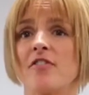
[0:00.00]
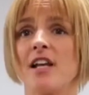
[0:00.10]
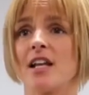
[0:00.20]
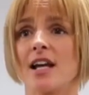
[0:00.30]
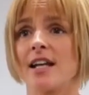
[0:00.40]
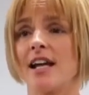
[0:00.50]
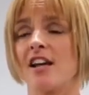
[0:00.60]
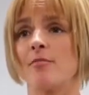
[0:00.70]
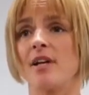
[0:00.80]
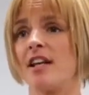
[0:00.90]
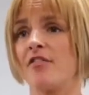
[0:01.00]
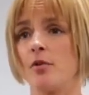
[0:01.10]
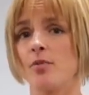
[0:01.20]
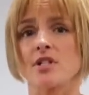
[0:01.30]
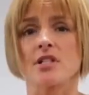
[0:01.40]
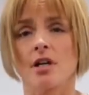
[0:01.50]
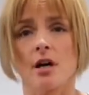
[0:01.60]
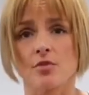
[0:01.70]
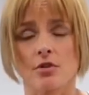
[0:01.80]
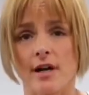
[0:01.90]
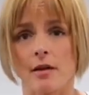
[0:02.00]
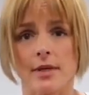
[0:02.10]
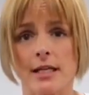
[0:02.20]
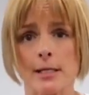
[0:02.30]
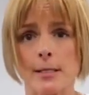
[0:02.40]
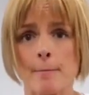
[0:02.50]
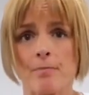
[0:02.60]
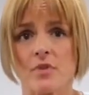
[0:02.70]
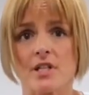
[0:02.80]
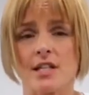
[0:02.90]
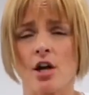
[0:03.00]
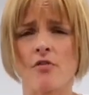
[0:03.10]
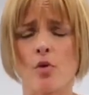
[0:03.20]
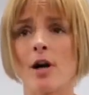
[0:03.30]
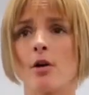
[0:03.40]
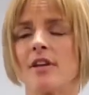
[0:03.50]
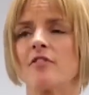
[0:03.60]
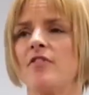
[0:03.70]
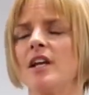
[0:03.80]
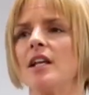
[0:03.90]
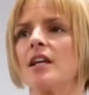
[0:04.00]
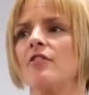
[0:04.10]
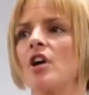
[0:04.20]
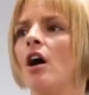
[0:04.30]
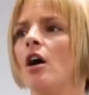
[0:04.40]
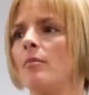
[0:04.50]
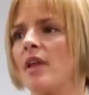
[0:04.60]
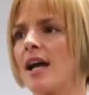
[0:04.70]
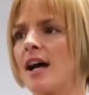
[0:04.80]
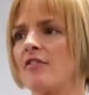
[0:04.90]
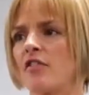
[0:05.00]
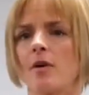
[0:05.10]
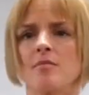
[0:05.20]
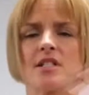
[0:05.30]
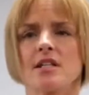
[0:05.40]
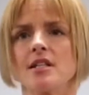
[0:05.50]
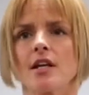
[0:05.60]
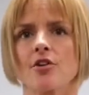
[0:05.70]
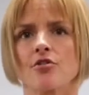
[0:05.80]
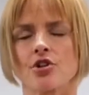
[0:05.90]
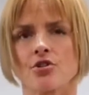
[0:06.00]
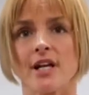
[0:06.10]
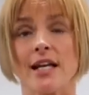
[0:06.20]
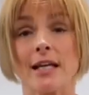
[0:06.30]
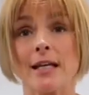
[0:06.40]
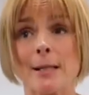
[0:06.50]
feeling I get if my nephew puts his arms around me. It's the overwhelming feeling of calm that I have if I'm sitting under a tree.